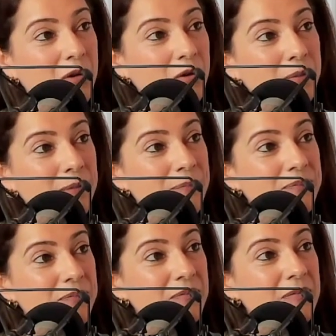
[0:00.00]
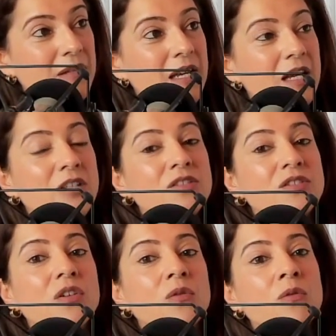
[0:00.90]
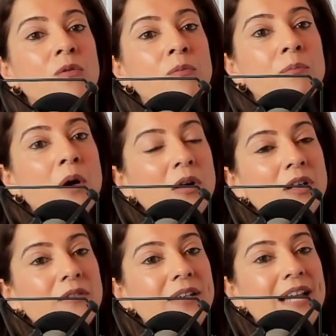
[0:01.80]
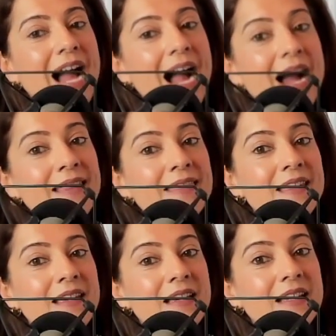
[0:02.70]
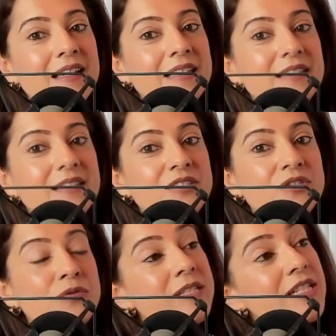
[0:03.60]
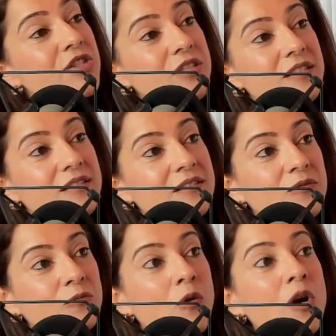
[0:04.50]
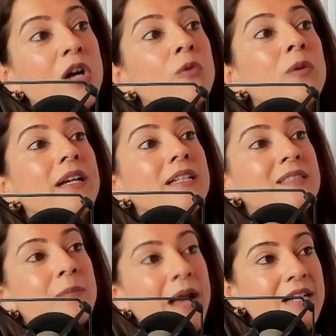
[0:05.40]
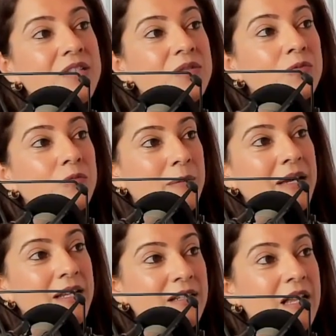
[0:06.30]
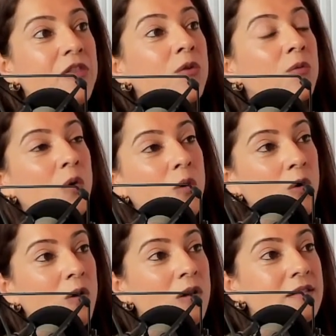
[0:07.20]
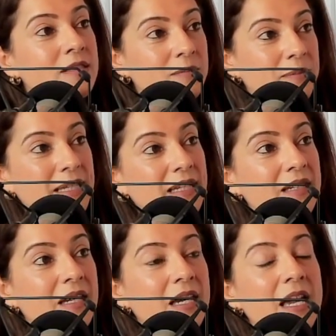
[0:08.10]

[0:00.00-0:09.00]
them open. So part of it, I think, is tradition, where we expect women in their role to be.